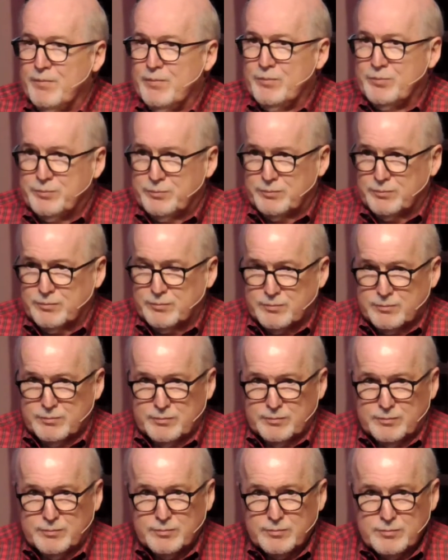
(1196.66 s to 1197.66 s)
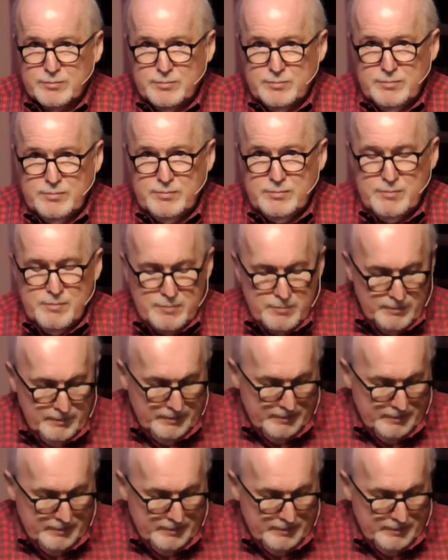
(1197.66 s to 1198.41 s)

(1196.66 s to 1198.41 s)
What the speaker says: Nothing is said.